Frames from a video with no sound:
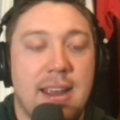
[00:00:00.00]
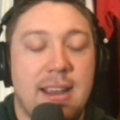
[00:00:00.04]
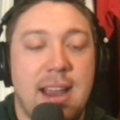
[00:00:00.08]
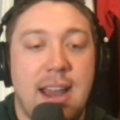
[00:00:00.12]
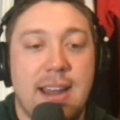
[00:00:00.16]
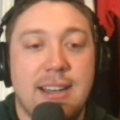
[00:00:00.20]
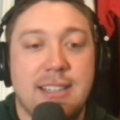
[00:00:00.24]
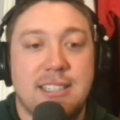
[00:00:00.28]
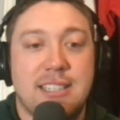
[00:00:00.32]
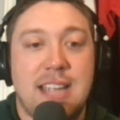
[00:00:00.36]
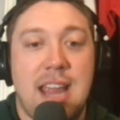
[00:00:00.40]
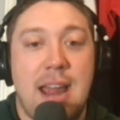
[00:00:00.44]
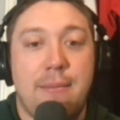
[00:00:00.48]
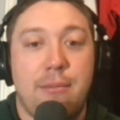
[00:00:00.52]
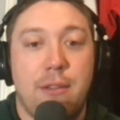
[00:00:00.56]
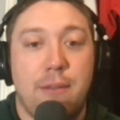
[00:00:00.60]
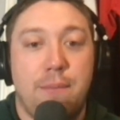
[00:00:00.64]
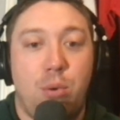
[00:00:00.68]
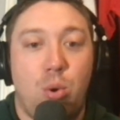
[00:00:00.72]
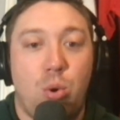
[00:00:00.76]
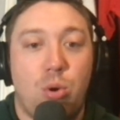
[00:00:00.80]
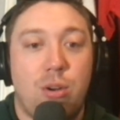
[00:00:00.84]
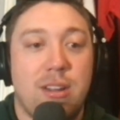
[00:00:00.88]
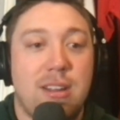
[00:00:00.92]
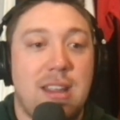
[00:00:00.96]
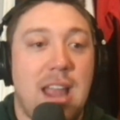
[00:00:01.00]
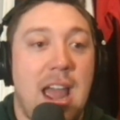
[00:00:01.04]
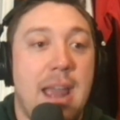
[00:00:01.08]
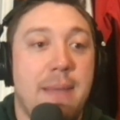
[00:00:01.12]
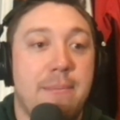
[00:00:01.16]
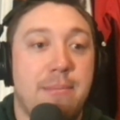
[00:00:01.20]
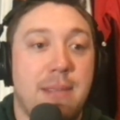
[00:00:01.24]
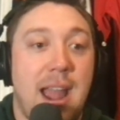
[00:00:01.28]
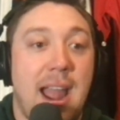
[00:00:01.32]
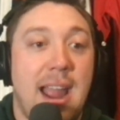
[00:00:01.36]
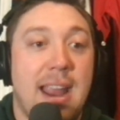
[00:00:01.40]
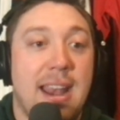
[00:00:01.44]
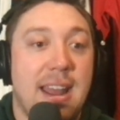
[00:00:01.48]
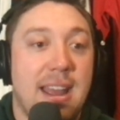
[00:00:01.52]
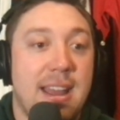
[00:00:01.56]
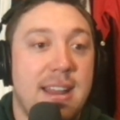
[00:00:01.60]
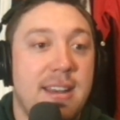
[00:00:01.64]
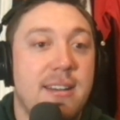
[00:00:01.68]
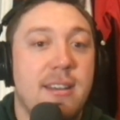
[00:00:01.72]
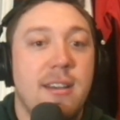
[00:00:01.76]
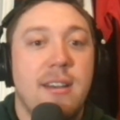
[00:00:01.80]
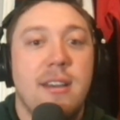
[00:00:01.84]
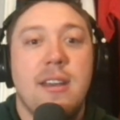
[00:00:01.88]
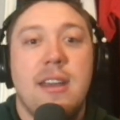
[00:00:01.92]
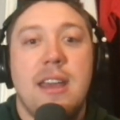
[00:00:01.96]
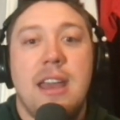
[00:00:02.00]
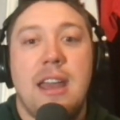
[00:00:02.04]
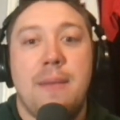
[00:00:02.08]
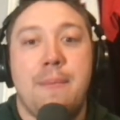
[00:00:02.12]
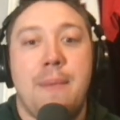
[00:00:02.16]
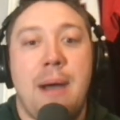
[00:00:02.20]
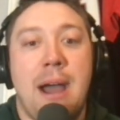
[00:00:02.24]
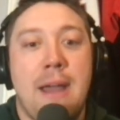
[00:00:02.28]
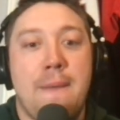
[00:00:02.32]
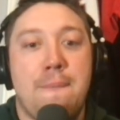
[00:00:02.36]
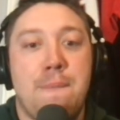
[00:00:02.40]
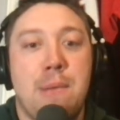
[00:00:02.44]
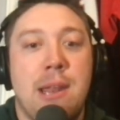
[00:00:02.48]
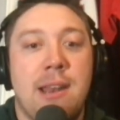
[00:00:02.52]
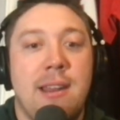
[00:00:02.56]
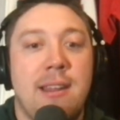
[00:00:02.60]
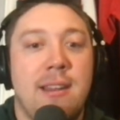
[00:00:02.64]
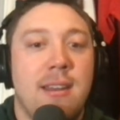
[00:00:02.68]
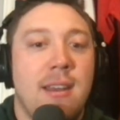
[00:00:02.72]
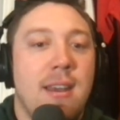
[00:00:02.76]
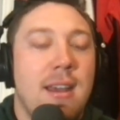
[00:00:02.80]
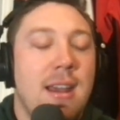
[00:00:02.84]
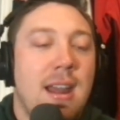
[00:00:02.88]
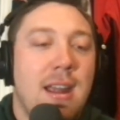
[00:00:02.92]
kind of Sam Laporta type tight end, in my opinion.